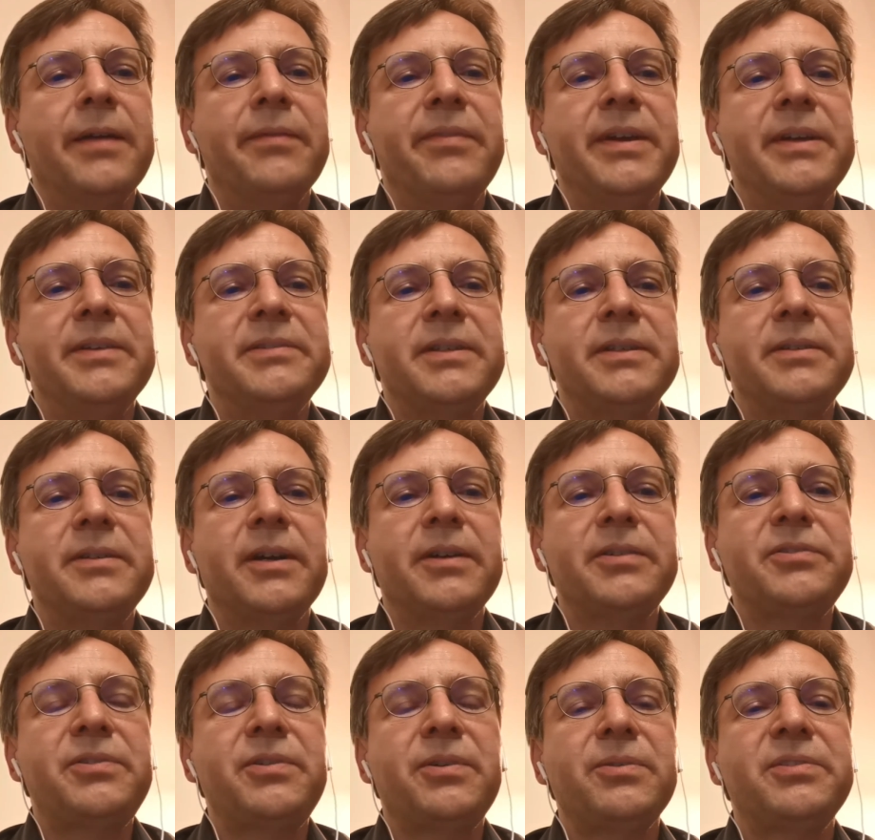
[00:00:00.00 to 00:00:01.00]
In these
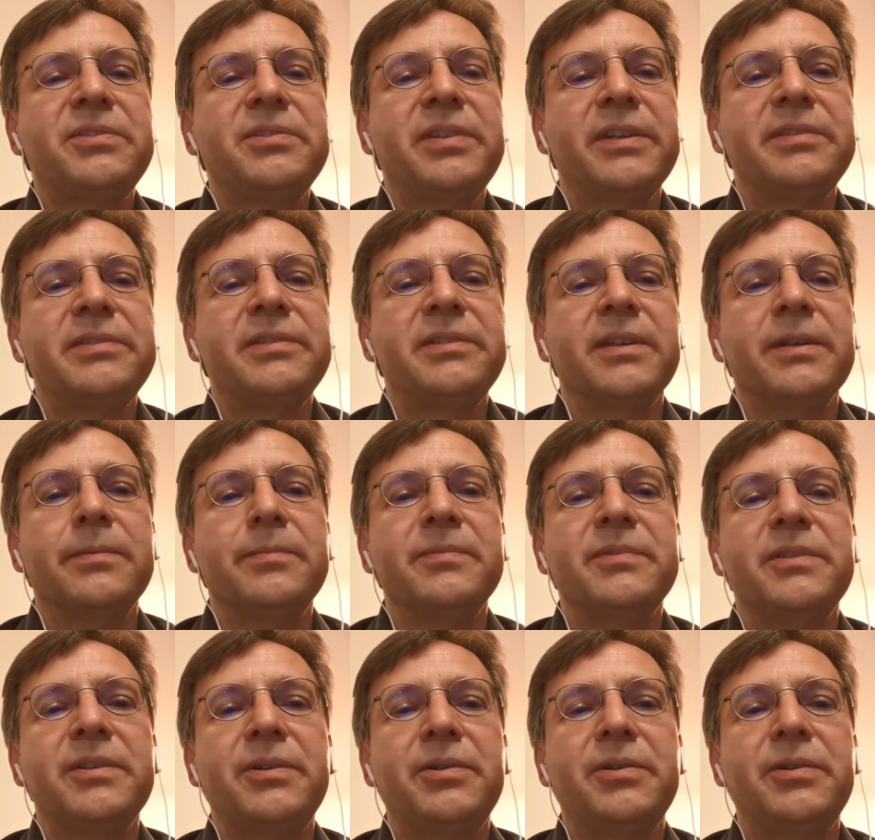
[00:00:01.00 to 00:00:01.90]
industrial systems,